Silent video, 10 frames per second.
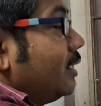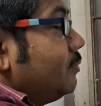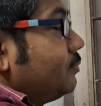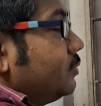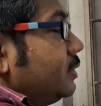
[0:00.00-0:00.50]

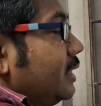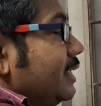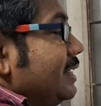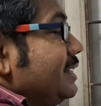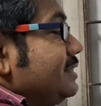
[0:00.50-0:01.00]
valve
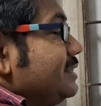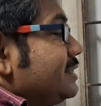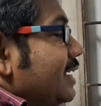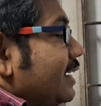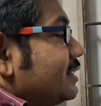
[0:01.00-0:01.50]

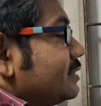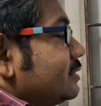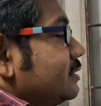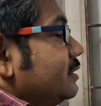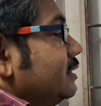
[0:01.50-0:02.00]
injects